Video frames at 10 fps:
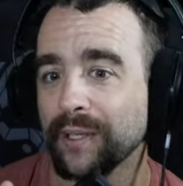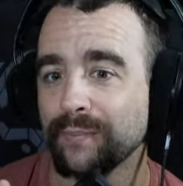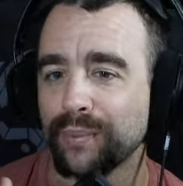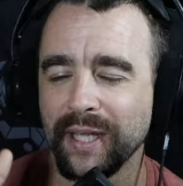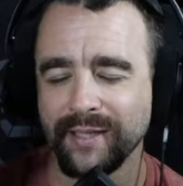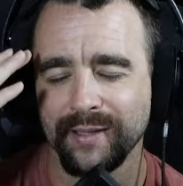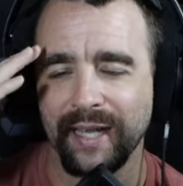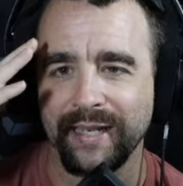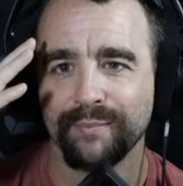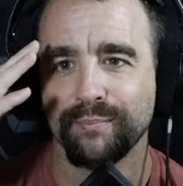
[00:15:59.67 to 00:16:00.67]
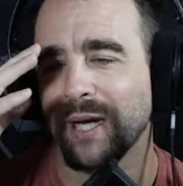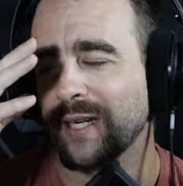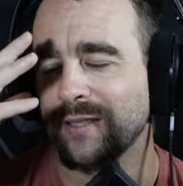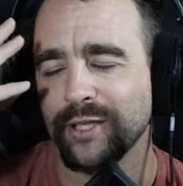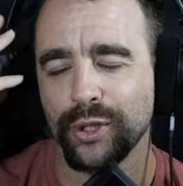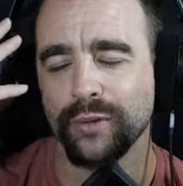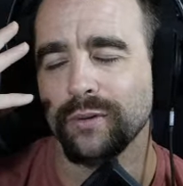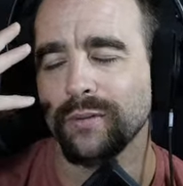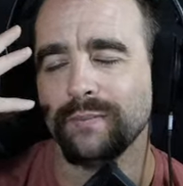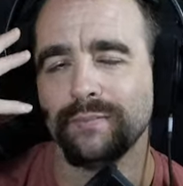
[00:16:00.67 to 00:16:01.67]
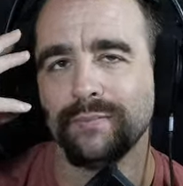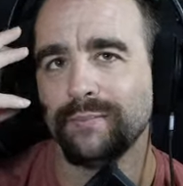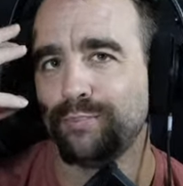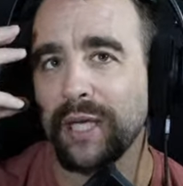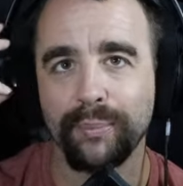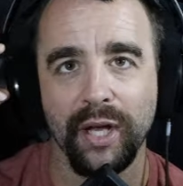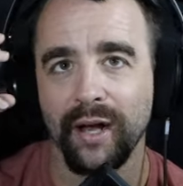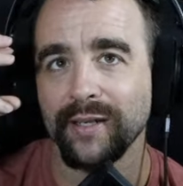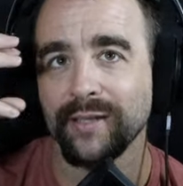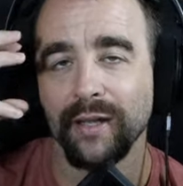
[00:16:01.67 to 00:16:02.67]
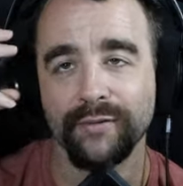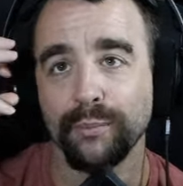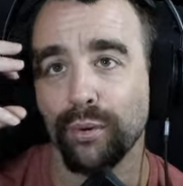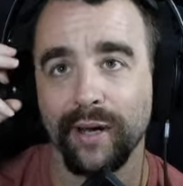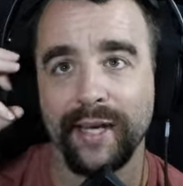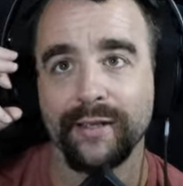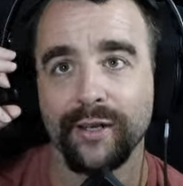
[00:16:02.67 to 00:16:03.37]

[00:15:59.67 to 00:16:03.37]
but that's like my initial PEEP GOS love and brain goes